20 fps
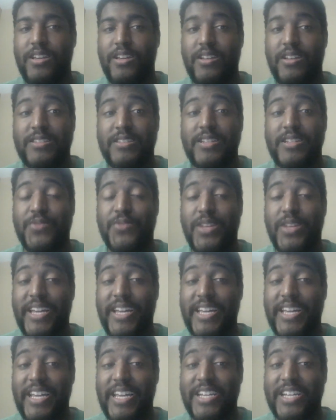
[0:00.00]
It's stuff that
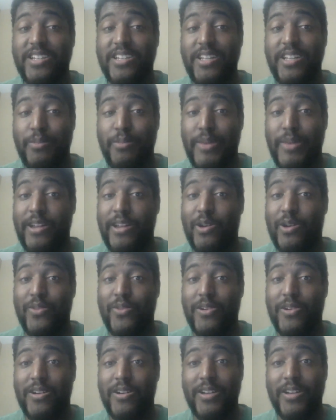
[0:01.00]
I can actually debate
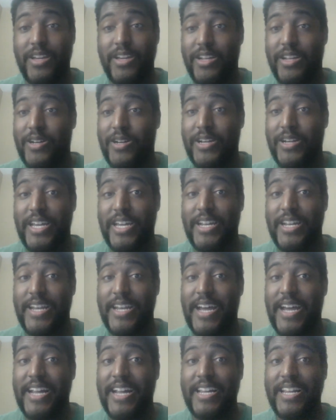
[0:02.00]
over, you know, and
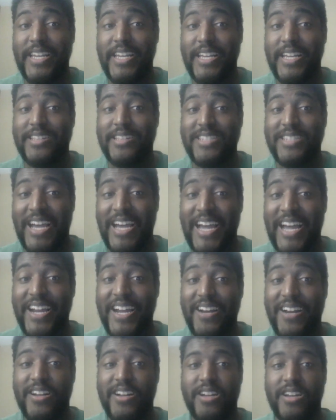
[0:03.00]
not get
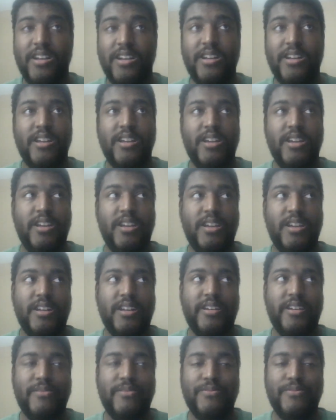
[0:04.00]
tired, you
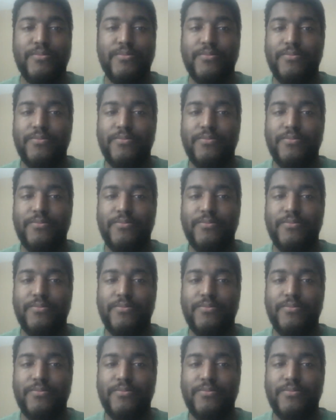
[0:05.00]
know,